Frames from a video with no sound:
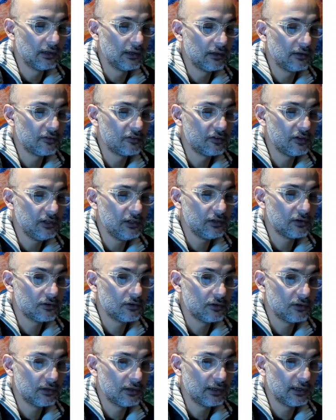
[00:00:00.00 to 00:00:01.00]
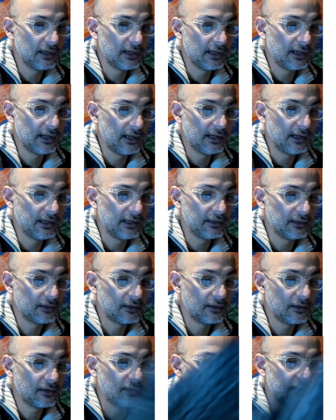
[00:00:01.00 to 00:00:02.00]
0 and
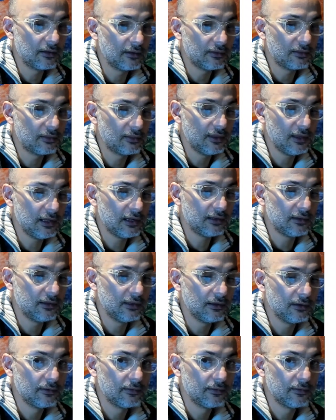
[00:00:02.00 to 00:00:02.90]
30,